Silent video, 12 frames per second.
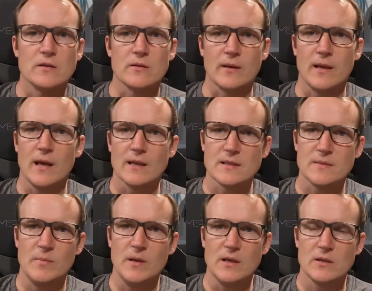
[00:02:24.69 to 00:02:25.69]
so I can't
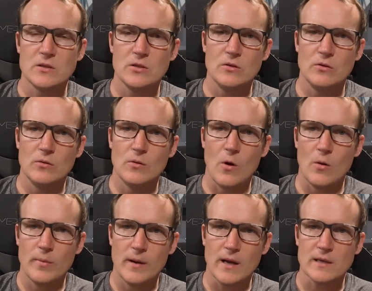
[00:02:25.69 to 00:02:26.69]
speak to
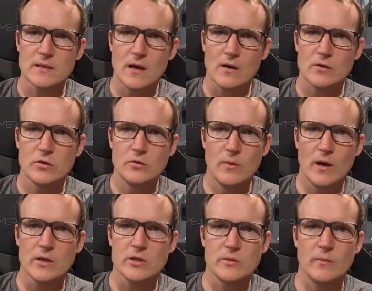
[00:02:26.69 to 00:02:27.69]
OpenXR too
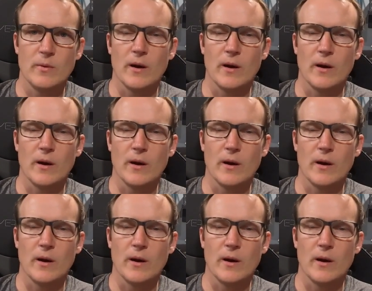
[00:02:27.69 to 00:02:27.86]
much,